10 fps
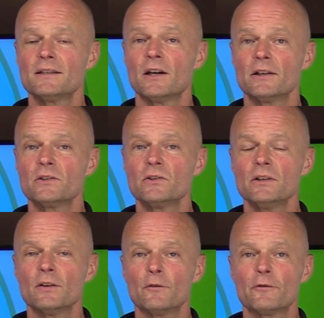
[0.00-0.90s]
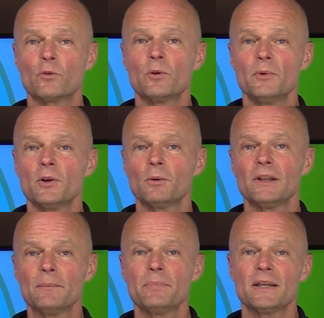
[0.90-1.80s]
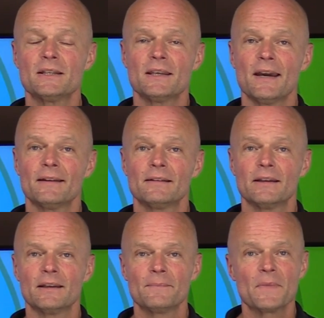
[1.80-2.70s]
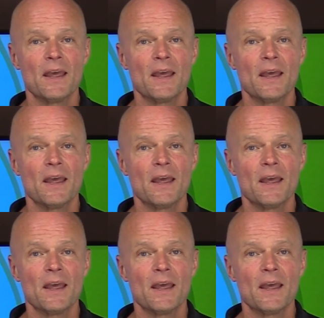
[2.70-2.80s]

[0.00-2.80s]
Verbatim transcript: doctor and a former Olympic decathlete.